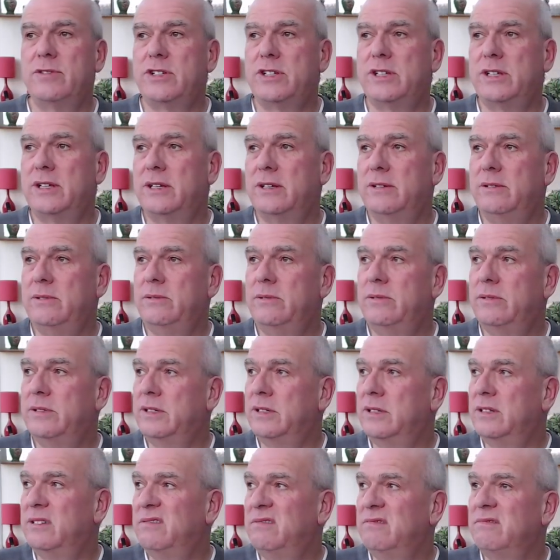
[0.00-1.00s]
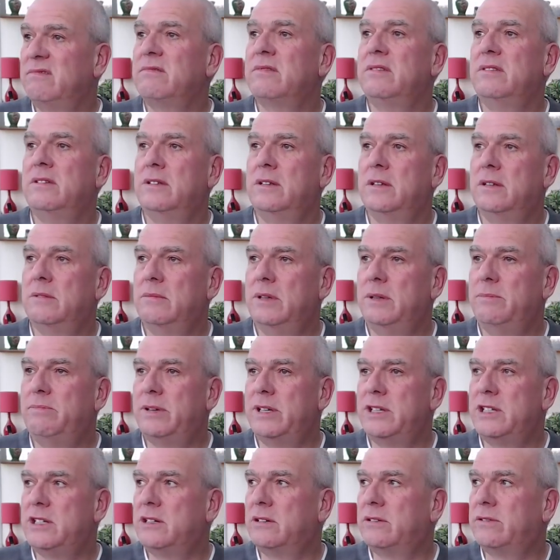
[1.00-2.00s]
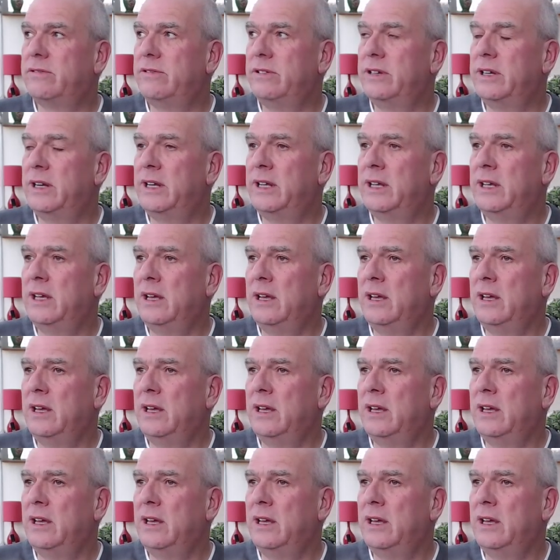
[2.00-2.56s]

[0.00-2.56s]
so off really.